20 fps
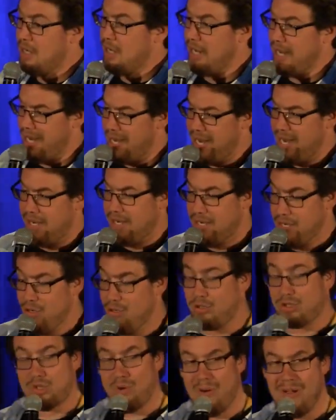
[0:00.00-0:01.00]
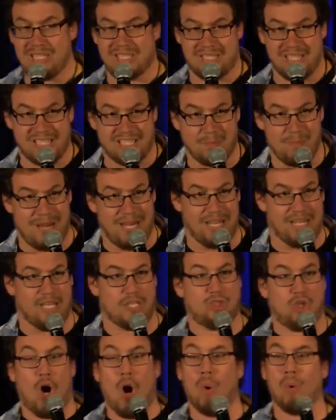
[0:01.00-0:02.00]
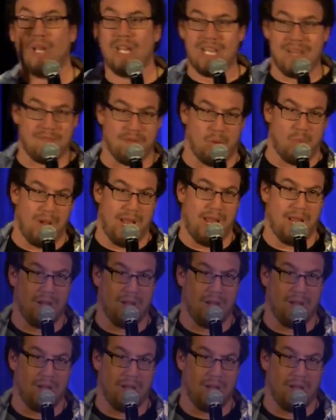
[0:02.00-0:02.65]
And, and New Choice thinks about it in a totally different way.